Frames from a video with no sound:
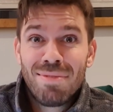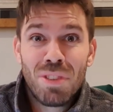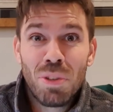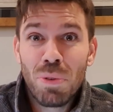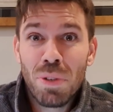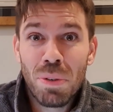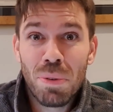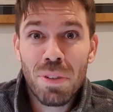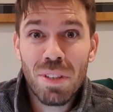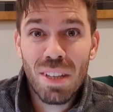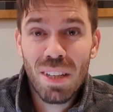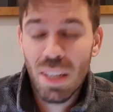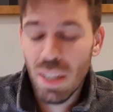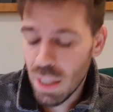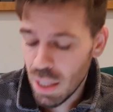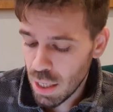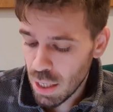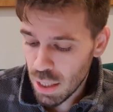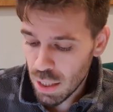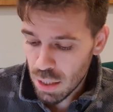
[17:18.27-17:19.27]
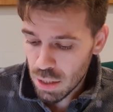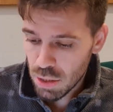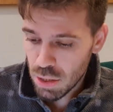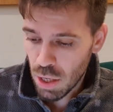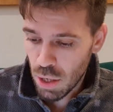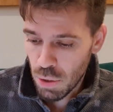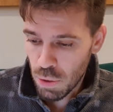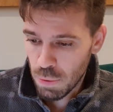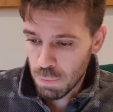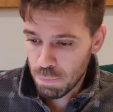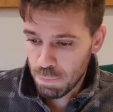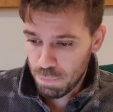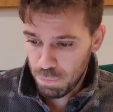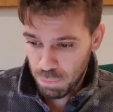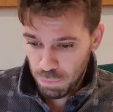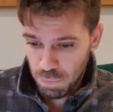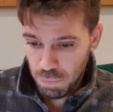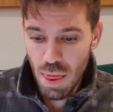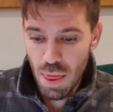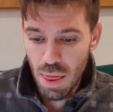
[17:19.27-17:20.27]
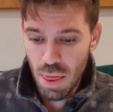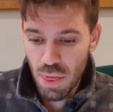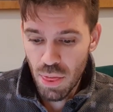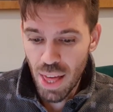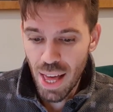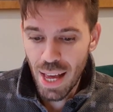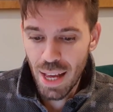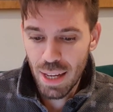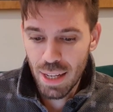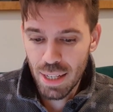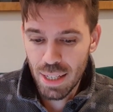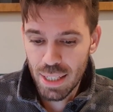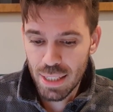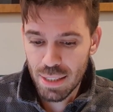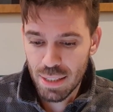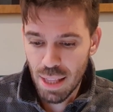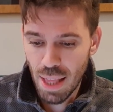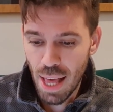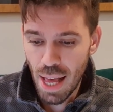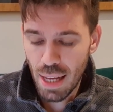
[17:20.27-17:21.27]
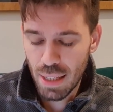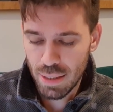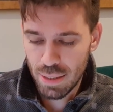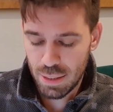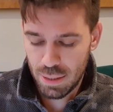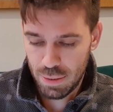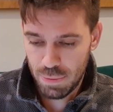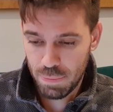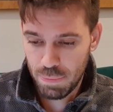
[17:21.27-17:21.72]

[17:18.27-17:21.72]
Do what you want. So that is that.